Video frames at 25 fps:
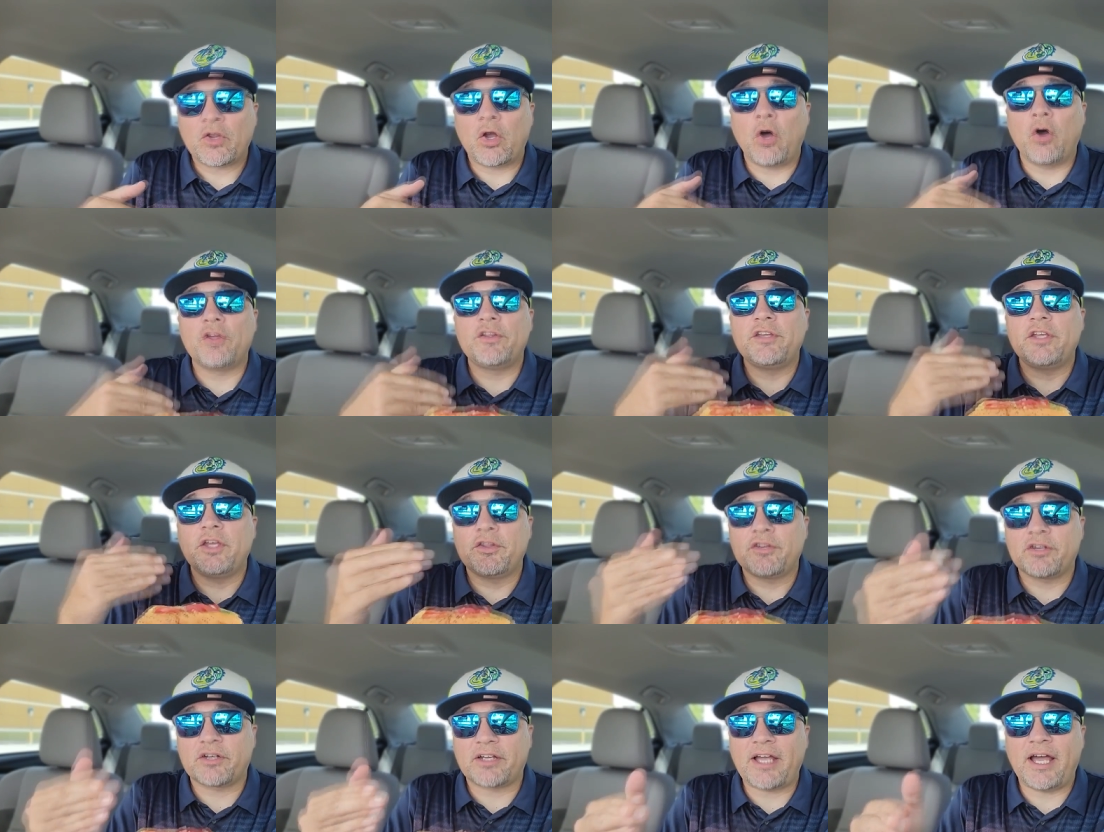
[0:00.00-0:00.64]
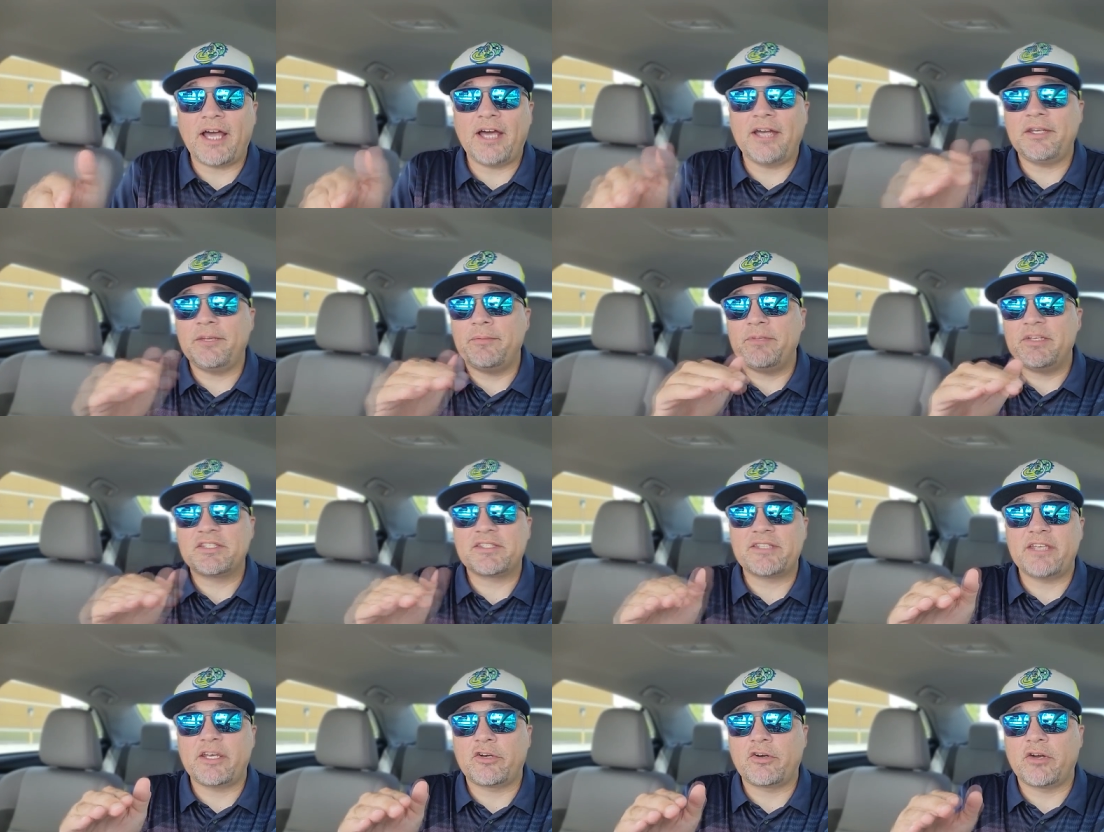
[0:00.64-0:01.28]
all the other
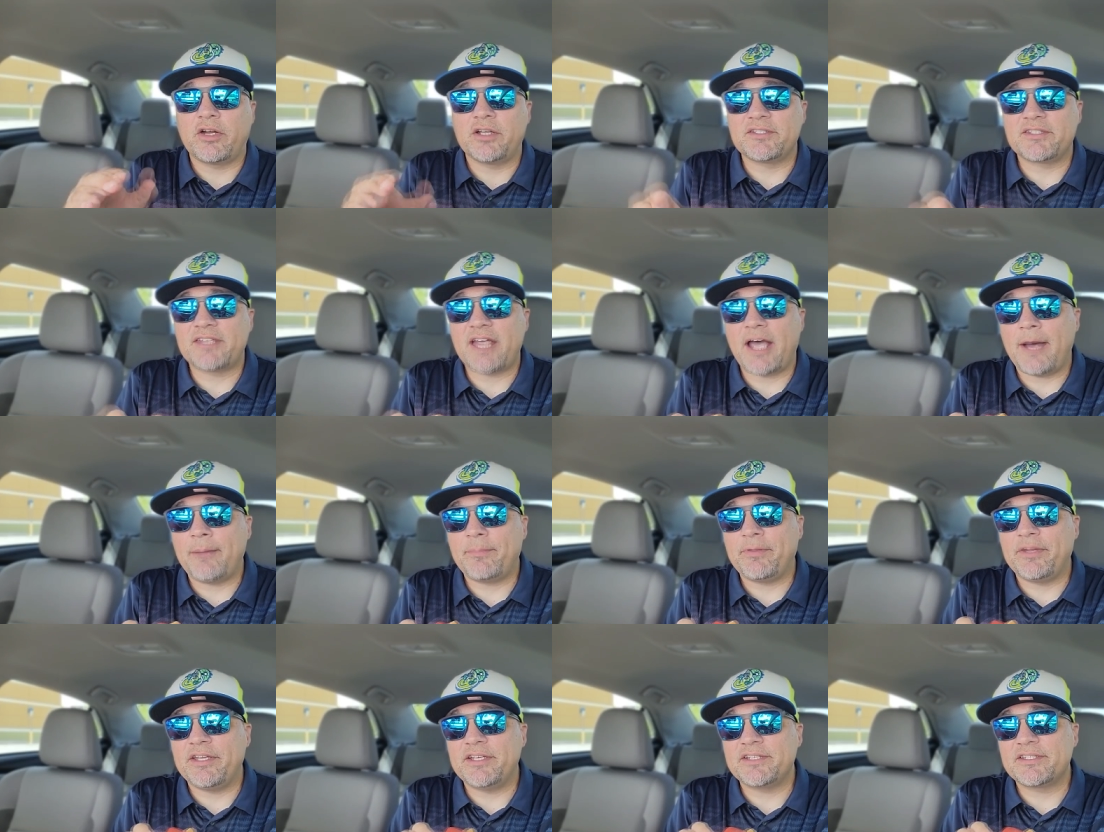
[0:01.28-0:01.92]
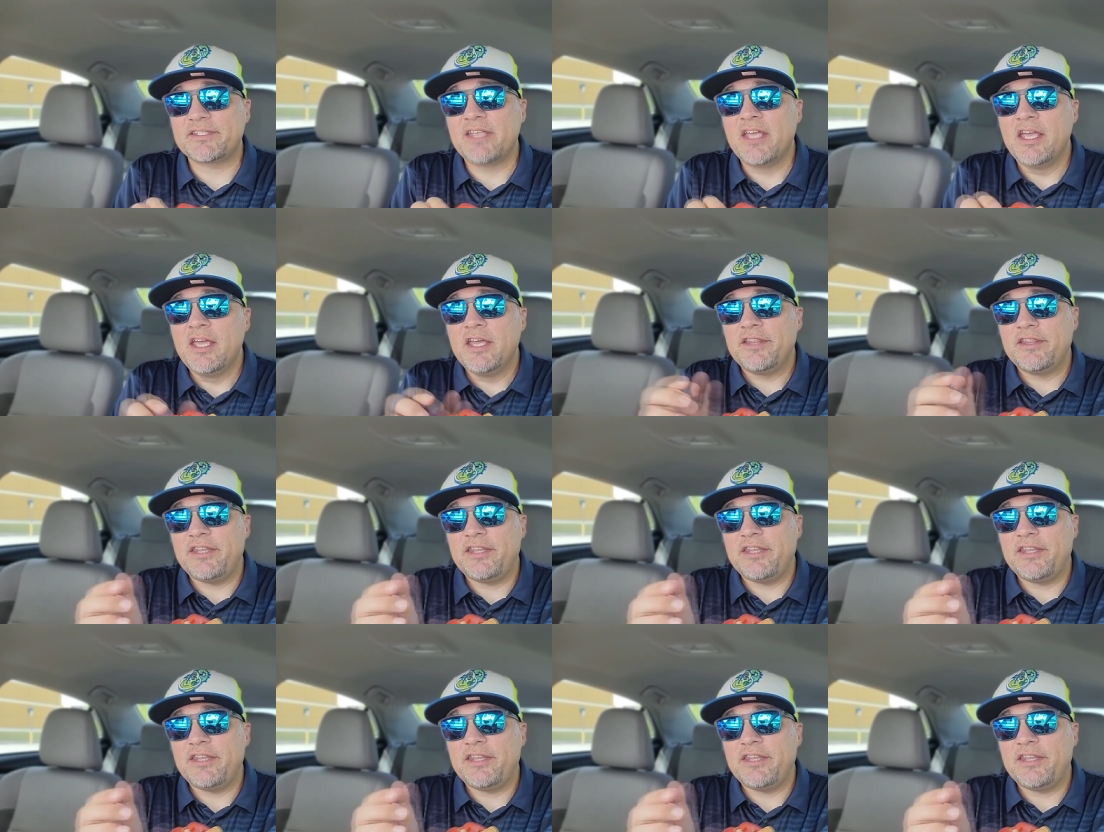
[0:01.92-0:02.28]
condiments that are on top of this.